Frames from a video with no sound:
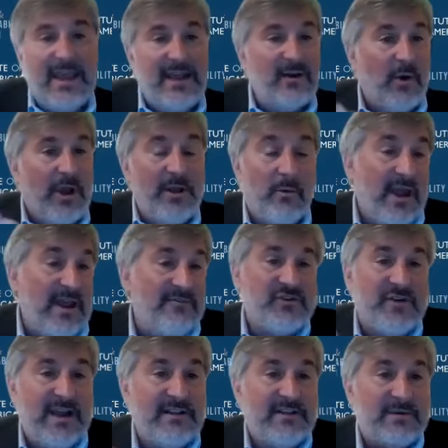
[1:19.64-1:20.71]
In a way of
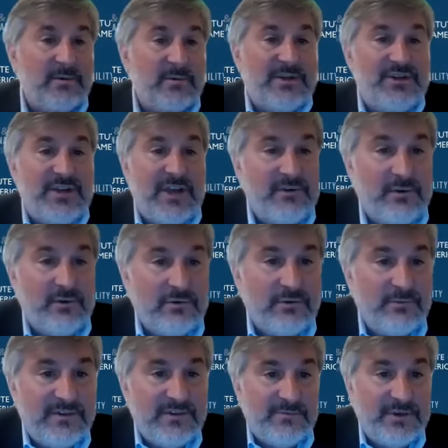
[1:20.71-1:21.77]
trying to engender a little
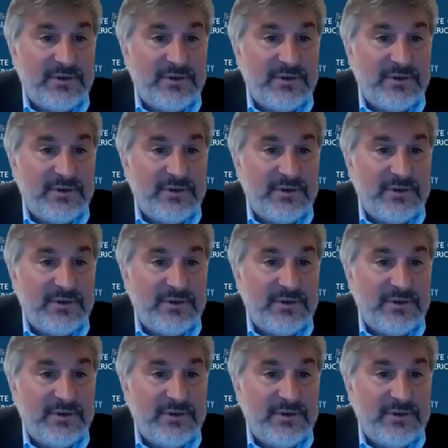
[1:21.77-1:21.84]
bit of